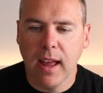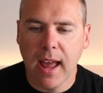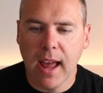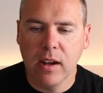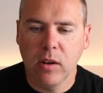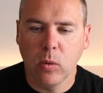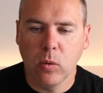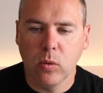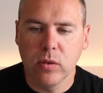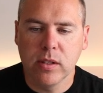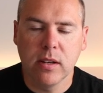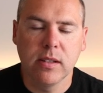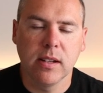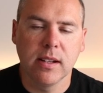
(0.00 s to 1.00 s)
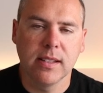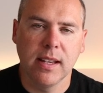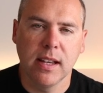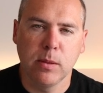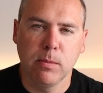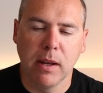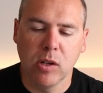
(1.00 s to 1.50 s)
and also
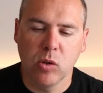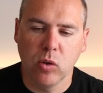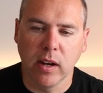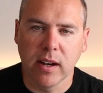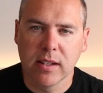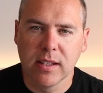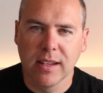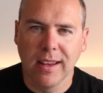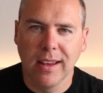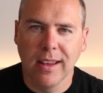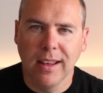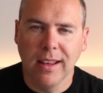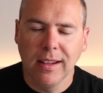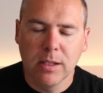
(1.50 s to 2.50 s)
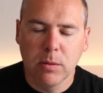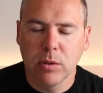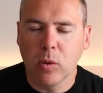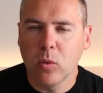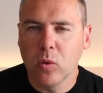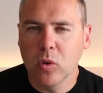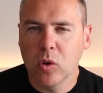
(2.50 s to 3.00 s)
success metrics. This was
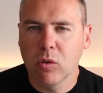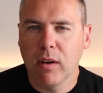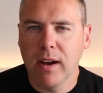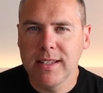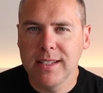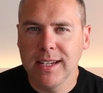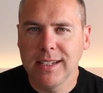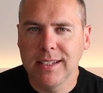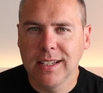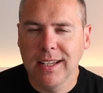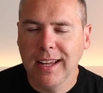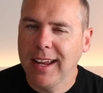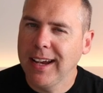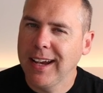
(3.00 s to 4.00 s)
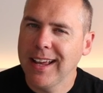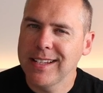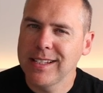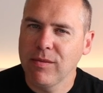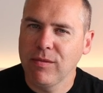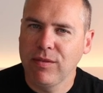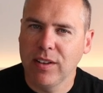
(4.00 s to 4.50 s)
all created in less
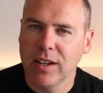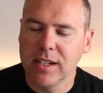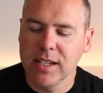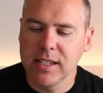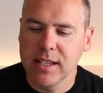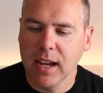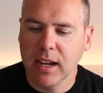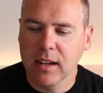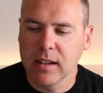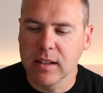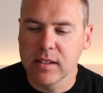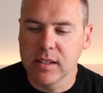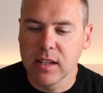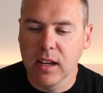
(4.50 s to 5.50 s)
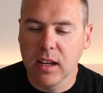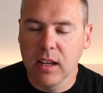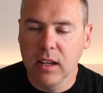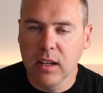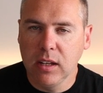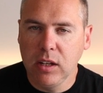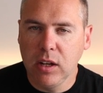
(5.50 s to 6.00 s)
than 30 seconds.
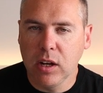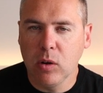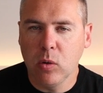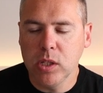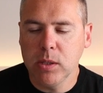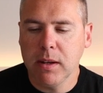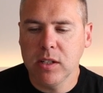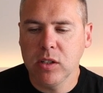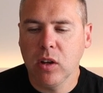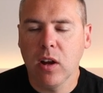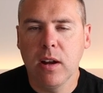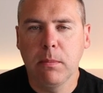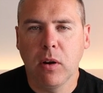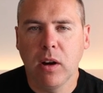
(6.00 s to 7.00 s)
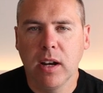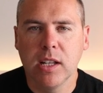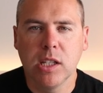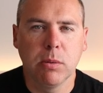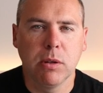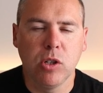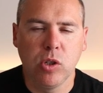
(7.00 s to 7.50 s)
You can also ask Copilot
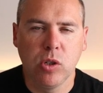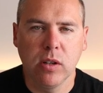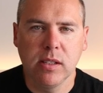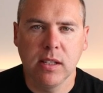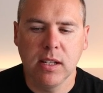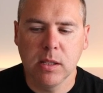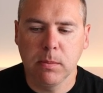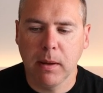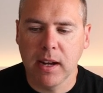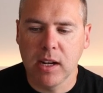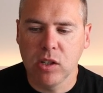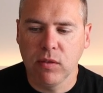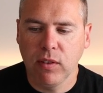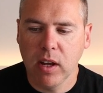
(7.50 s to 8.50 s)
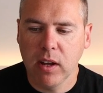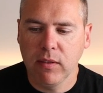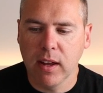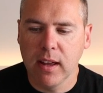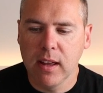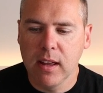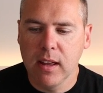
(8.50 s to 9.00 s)
to adjust this page
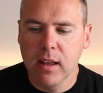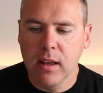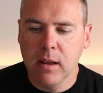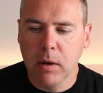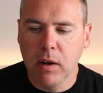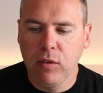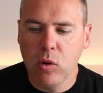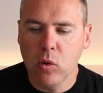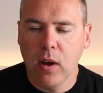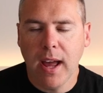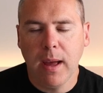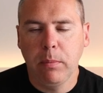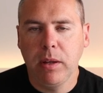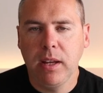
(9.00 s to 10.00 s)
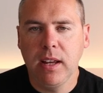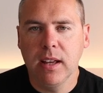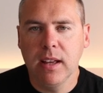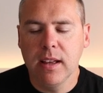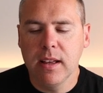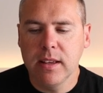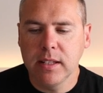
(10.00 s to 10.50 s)
further, but if you're happy,
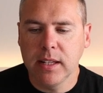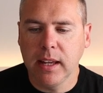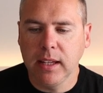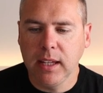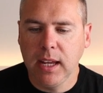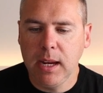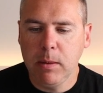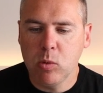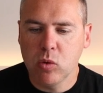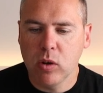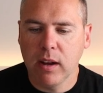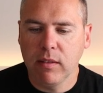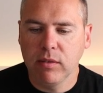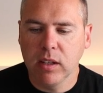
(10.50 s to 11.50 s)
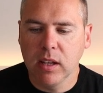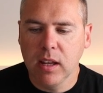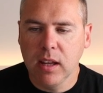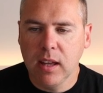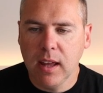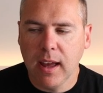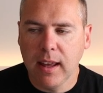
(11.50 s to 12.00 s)
select Keep Draft,
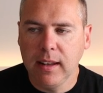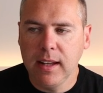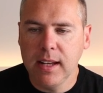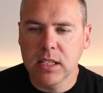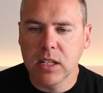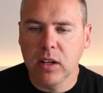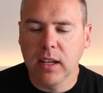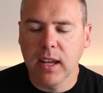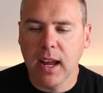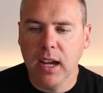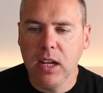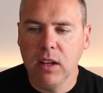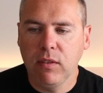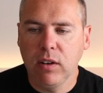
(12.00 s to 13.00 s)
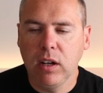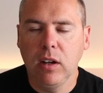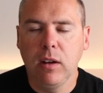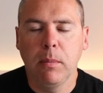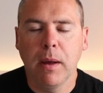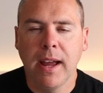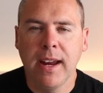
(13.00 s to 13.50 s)
and this, like any other
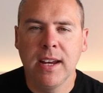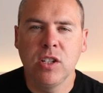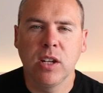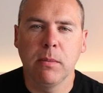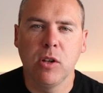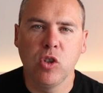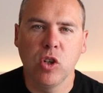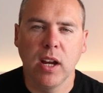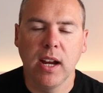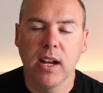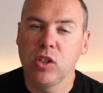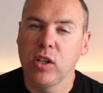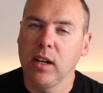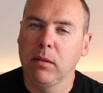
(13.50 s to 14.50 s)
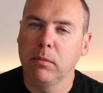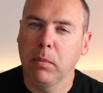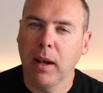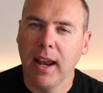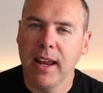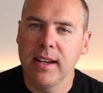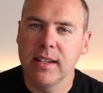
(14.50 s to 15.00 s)
loop page, can be changed in
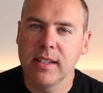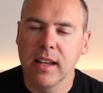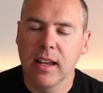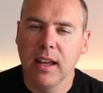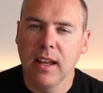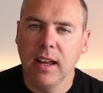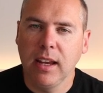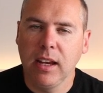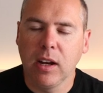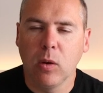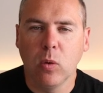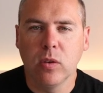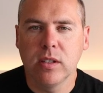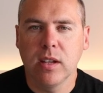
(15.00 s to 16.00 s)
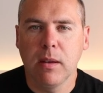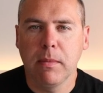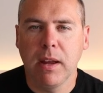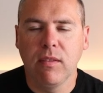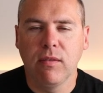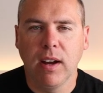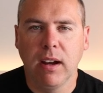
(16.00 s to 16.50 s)
place. You can also
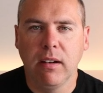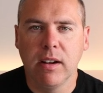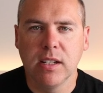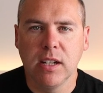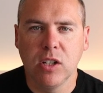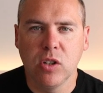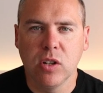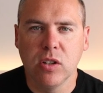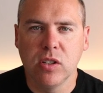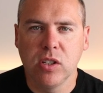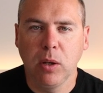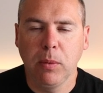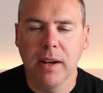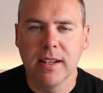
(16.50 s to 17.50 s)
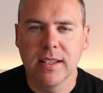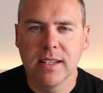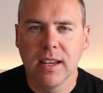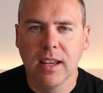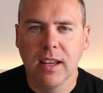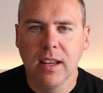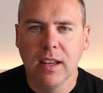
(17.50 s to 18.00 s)
make various additions to it.
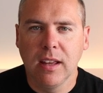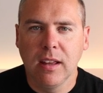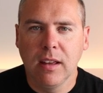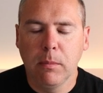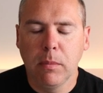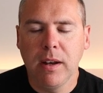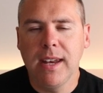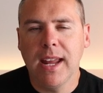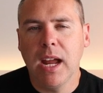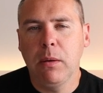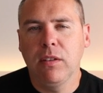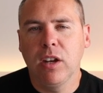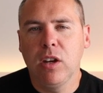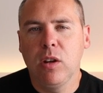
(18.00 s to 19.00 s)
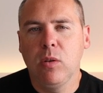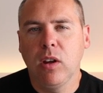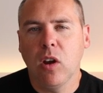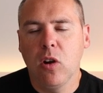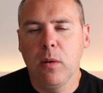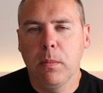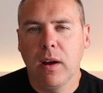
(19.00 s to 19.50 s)
But now with a new
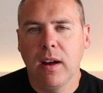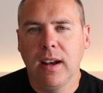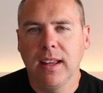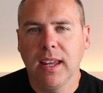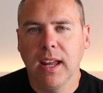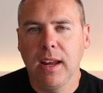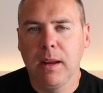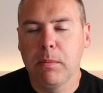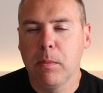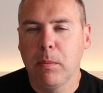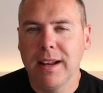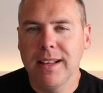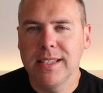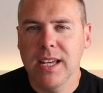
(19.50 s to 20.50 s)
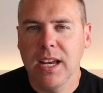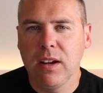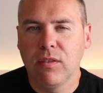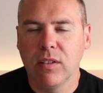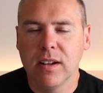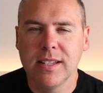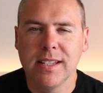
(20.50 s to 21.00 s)
Copilot capability
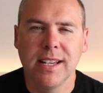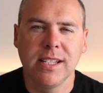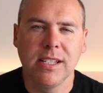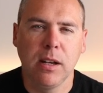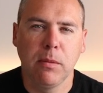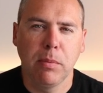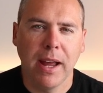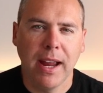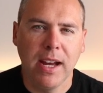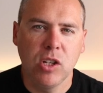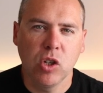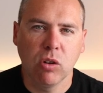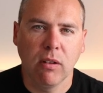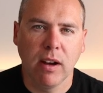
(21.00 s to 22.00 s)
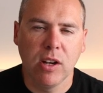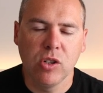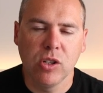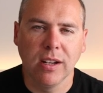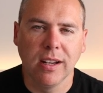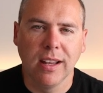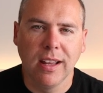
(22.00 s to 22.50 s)
for assisted page
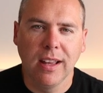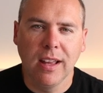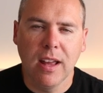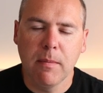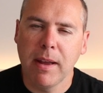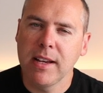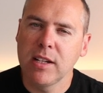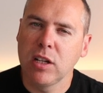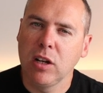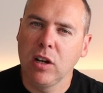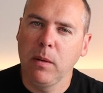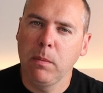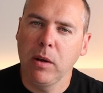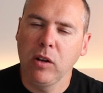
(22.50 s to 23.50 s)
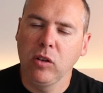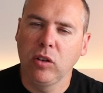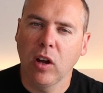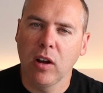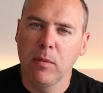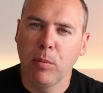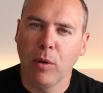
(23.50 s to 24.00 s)
creation, it makes Loop and
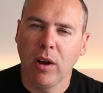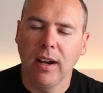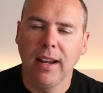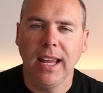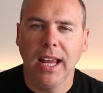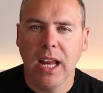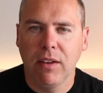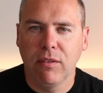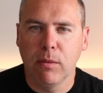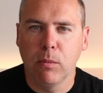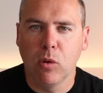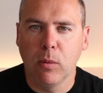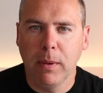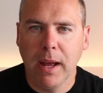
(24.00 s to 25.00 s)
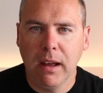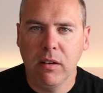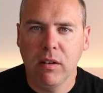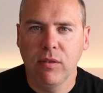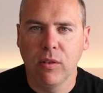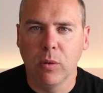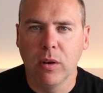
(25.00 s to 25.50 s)
Copilot even more
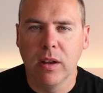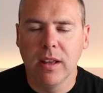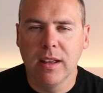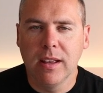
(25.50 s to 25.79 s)
powerful